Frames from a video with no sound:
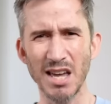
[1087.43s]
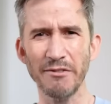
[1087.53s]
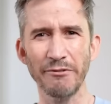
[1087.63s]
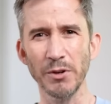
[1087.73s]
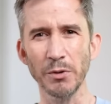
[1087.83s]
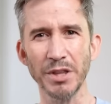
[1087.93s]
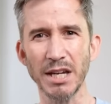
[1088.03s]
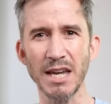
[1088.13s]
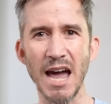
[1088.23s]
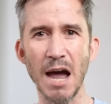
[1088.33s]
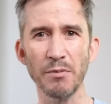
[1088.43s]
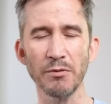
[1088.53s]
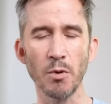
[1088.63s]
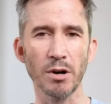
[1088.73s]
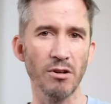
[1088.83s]
kind of filled the gap of
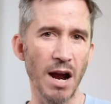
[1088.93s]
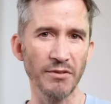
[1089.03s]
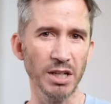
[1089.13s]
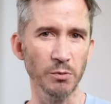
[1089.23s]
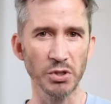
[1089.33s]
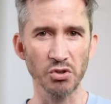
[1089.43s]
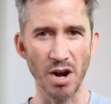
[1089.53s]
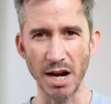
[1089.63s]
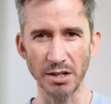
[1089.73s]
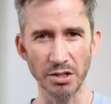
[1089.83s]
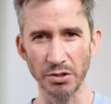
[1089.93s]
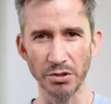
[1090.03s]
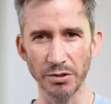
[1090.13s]
what crafting was trying to do.